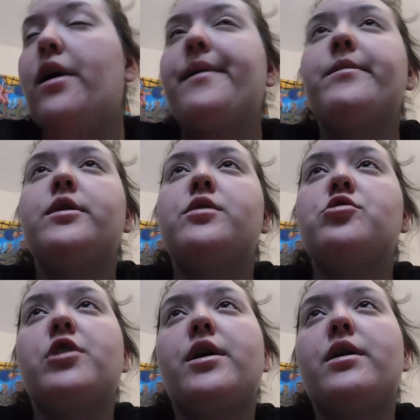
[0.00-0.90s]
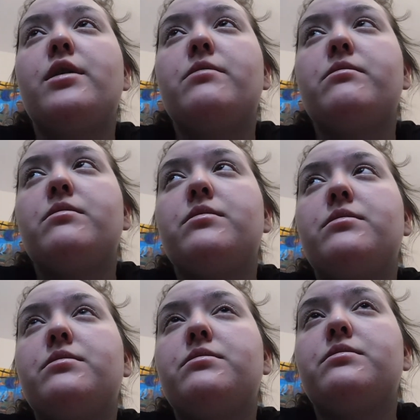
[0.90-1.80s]
I'm gonna try and
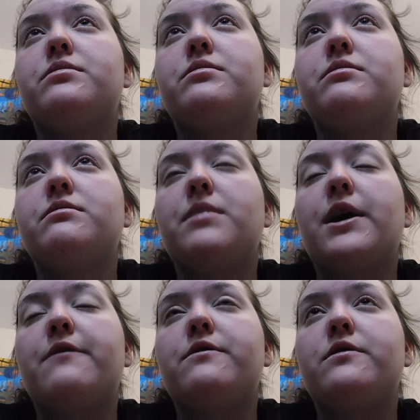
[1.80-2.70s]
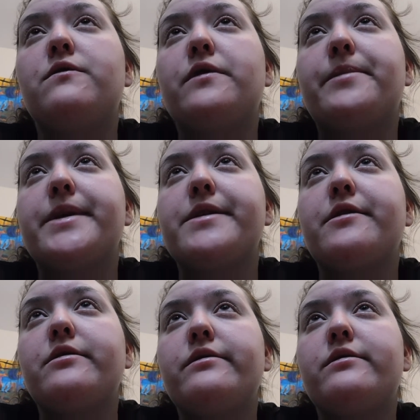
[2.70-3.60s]
make food for myself.